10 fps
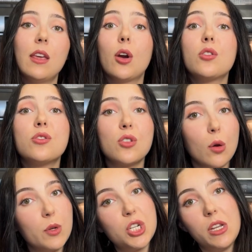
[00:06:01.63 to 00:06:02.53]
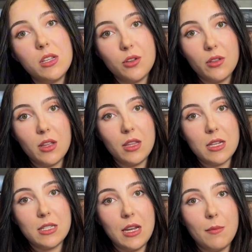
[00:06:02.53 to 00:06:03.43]
They are so much easier than they
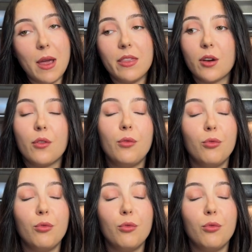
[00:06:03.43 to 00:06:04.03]
seem, and they're a